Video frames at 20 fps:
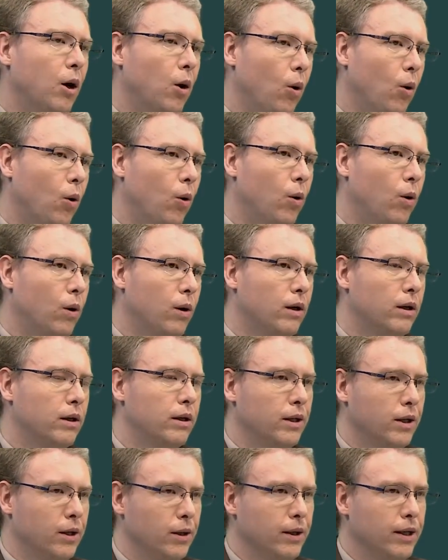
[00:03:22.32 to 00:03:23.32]

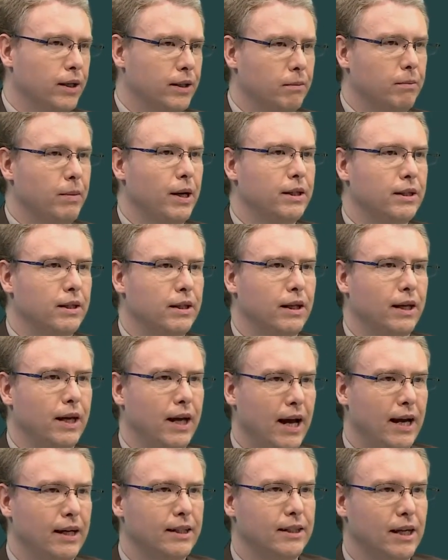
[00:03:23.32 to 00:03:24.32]
or you need to basically
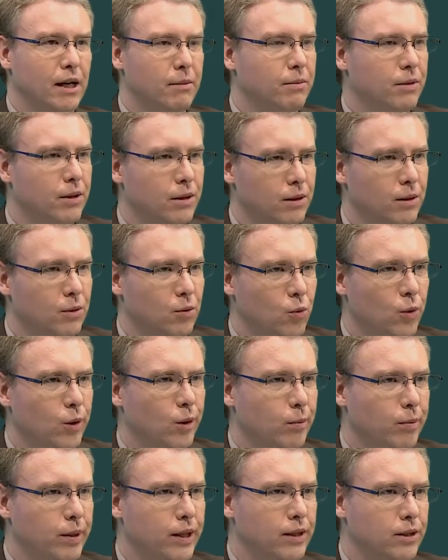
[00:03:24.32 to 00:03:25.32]
accept that there
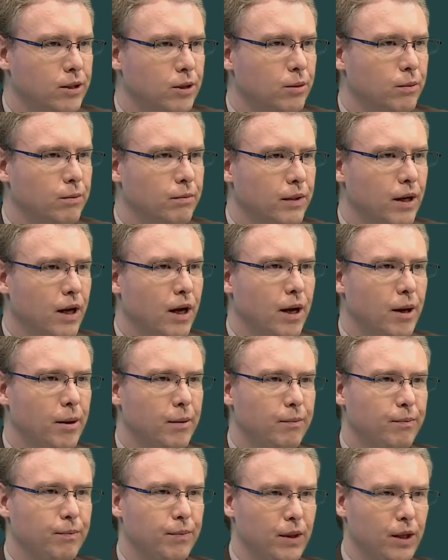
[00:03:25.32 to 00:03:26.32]
will be some,
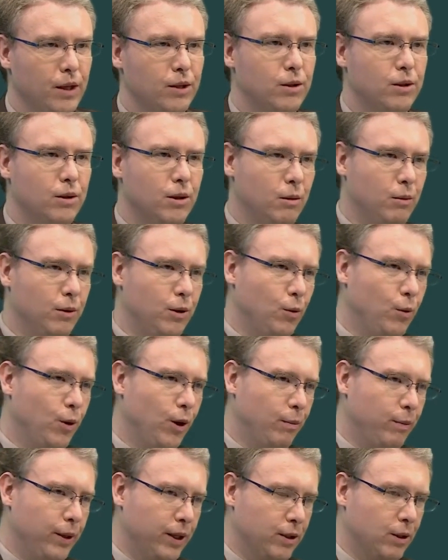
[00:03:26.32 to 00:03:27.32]
um, there, there
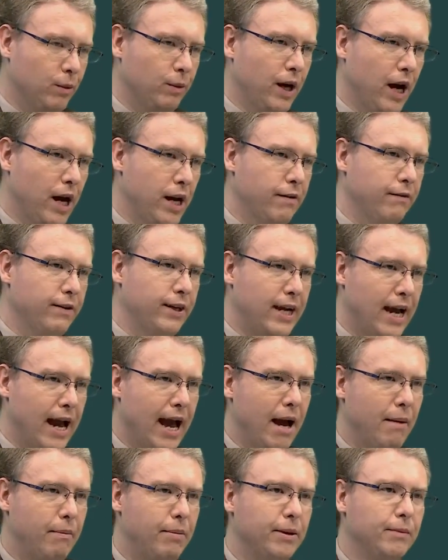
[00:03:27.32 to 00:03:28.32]
will be some kind of
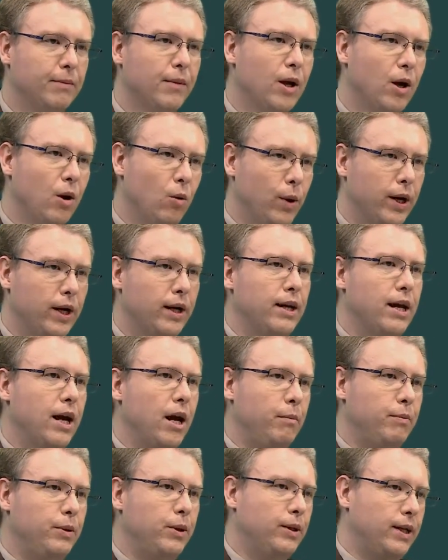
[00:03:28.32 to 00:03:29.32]
gap. We can
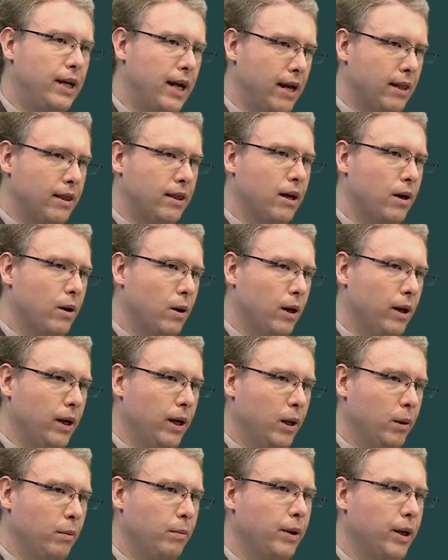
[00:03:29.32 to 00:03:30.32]
help you get there a
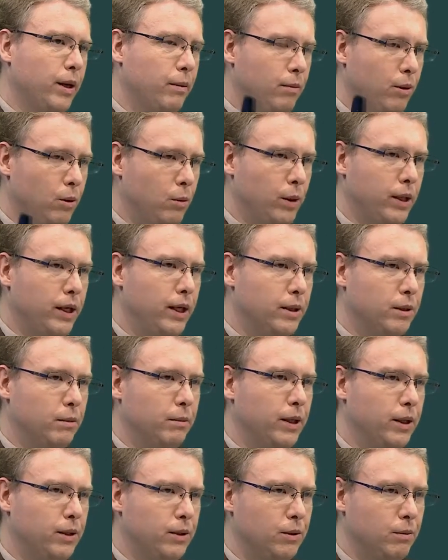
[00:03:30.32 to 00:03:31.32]
little bit, but we need to
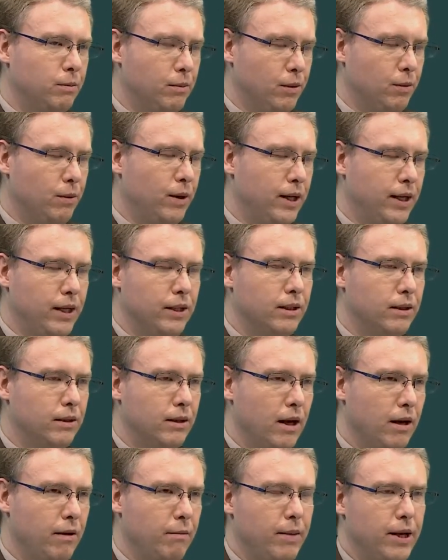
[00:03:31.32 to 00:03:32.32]
make sure, but I need to
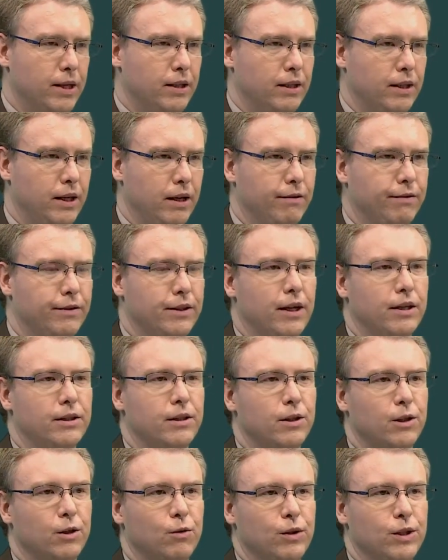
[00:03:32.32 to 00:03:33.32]
kind of basically emphasize
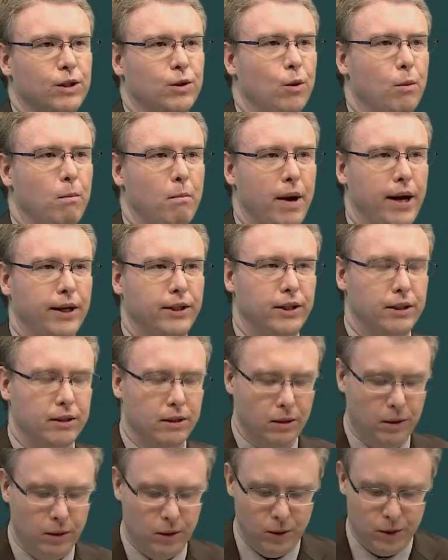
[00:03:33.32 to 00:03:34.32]
that there is no magic
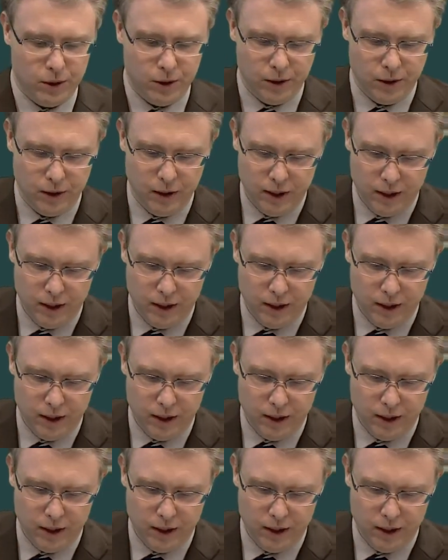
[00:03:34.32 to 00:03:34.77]
solution